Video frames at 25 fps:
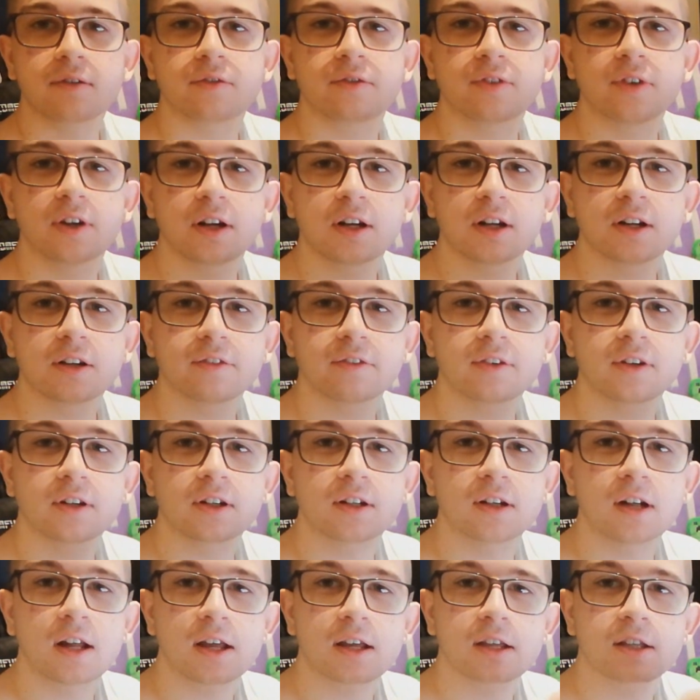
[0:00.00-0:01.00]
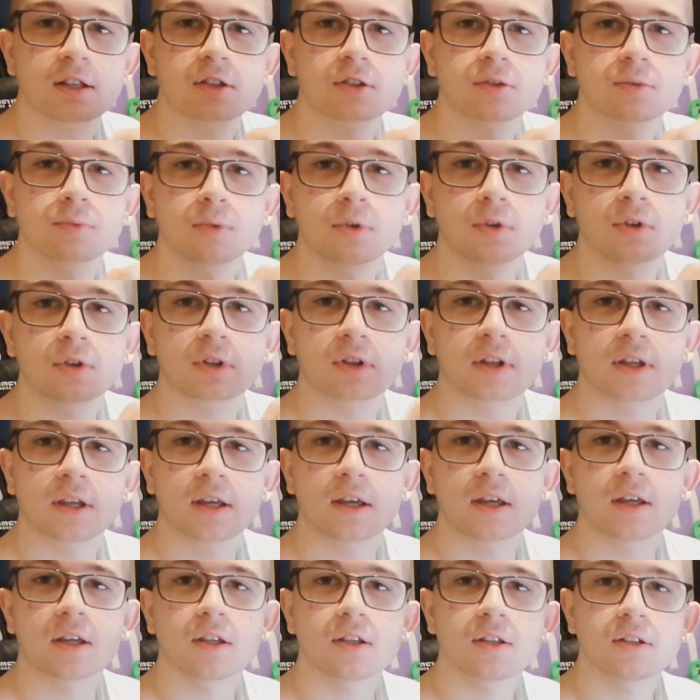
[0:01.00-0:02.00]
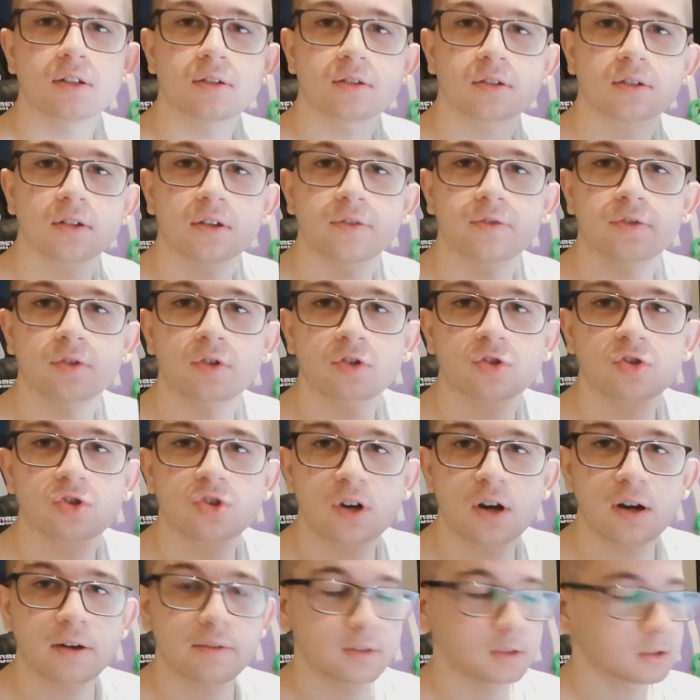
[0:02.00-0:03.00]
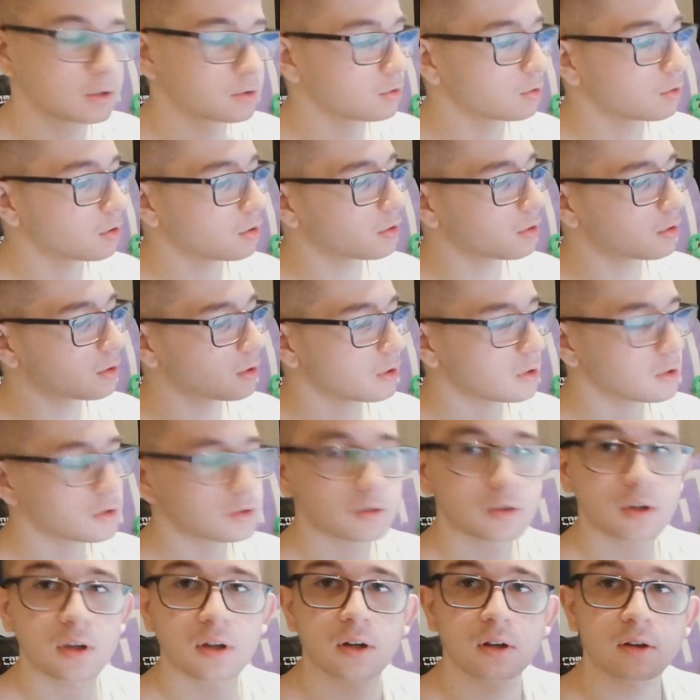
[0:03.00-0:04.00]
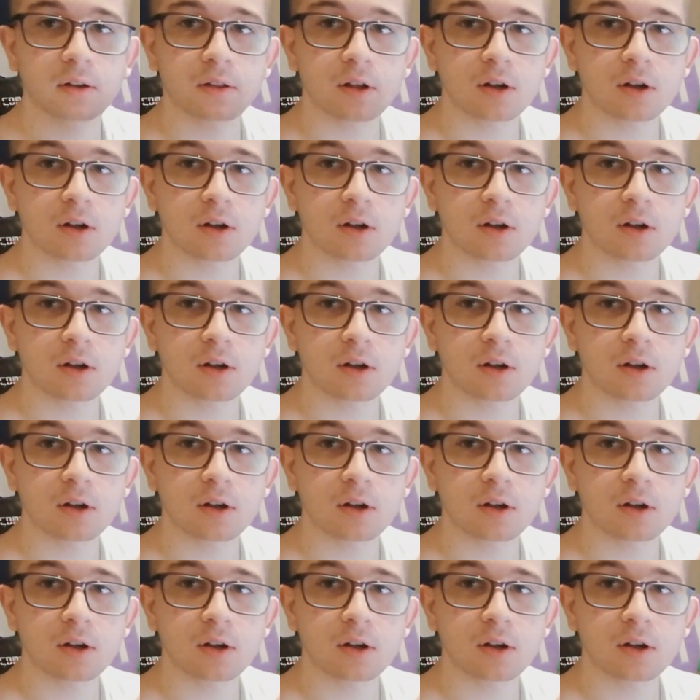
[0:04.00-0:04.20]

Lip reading: a very nice small case if you're traveling or anything else to get it